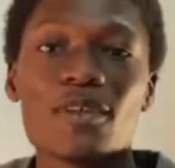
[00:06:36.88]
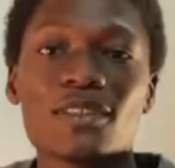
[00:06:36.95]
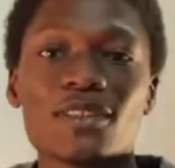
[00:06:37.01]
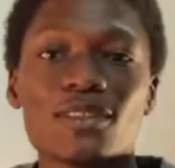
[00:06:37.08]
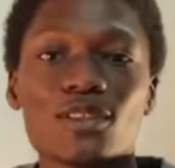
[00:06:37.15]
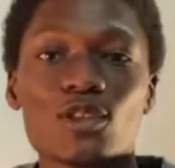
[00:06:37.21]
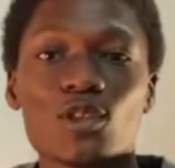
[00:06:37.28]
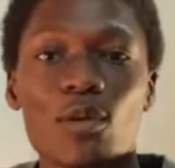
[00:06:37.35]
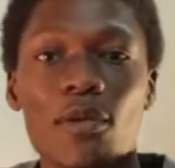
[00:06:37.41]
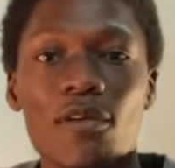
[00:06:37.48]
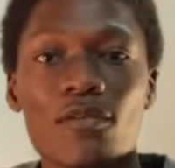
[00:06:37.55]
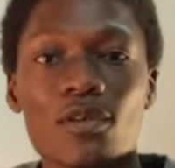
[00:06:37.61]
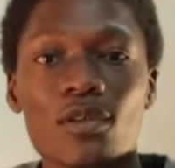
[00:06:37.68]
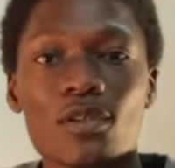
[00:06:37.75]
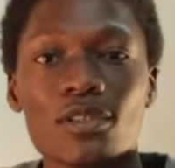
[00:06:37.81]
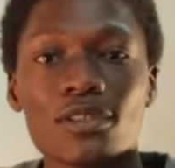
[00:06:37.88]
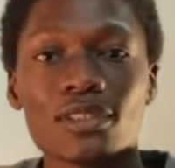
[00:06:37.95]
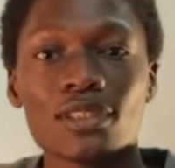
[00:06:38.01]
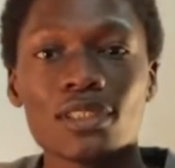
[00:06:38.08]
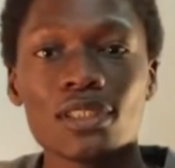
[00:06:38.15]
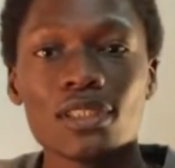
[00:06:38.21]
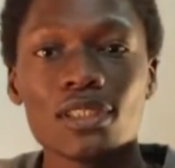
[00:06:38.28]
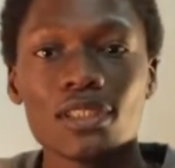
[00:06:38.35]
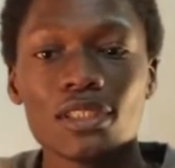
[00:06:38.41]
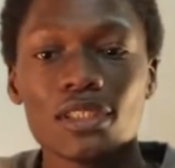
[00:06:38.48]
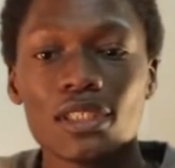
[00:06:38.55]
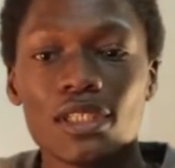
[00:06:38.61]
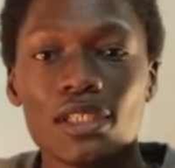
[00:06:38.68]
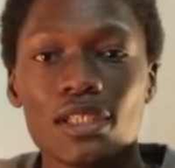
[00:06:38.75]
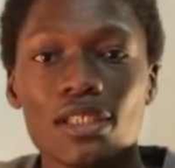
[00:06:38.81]
My name is Dinish Kondi.
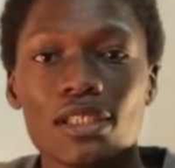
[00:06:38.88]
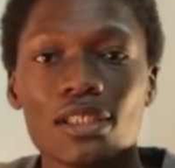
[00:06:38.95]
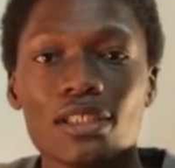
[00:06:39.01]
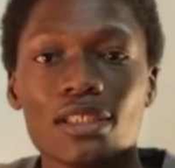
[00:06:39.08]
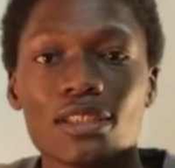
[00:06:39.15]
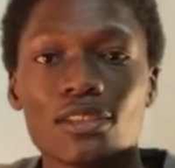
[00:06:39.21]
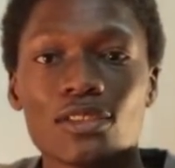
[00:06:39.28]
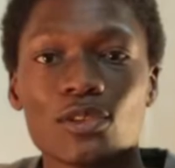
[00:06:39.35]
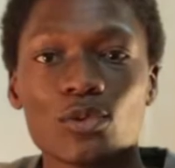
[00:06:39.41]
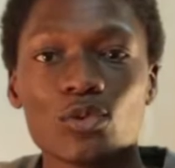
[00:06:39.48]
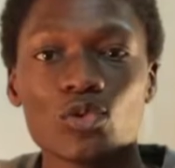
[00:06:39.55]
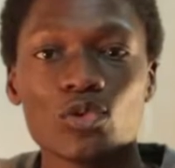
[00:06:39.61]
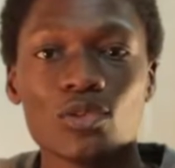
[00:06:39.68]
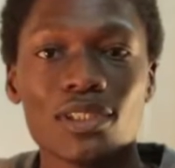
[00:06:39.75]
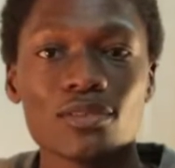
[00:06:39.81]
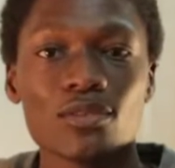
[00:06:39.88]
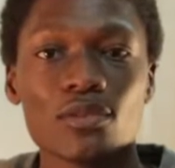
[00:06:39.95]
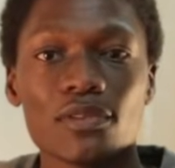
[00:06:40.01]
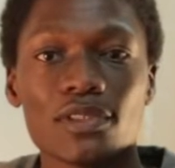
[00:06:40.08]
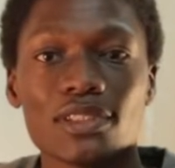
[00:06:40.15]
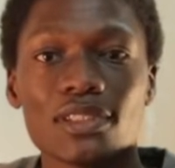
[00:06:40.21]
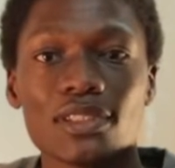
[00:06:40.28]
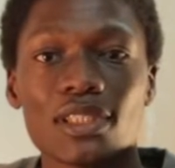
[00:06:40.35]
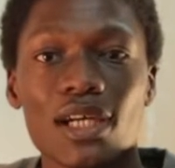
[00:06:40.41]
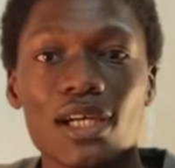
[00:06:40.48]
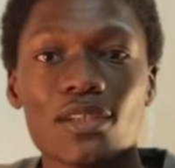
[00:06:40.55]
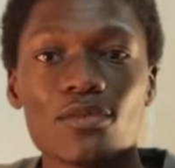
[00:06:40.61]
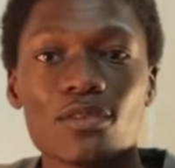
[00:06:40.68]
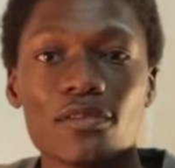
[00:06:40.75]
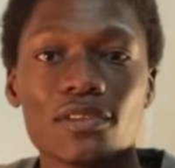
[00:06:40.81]
I study in Vladikavkaz at North
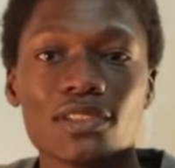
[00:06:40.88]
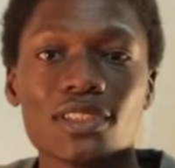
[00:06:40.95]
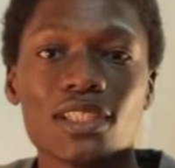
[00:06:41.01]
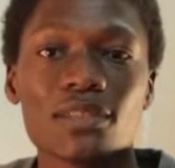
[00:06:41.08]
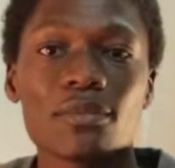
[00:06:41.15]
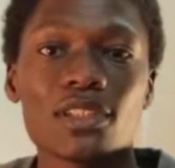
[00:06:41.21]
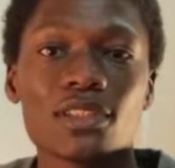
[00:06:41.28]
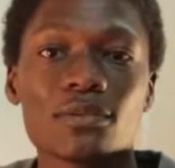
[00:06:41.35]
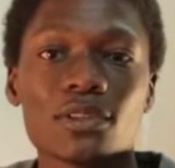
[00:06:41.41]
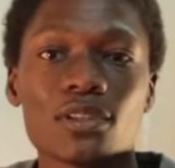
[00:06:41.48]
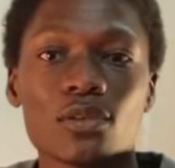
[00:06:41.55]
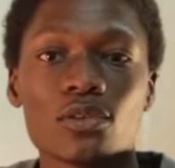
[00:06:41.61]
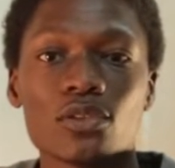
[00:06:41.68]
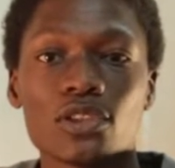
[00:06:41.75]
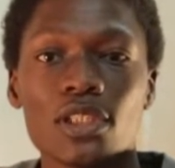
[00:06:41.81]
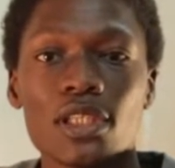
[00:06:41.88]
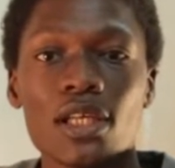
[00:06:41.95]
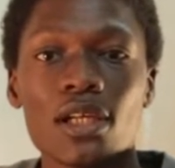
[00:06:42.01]
Caucasian State University for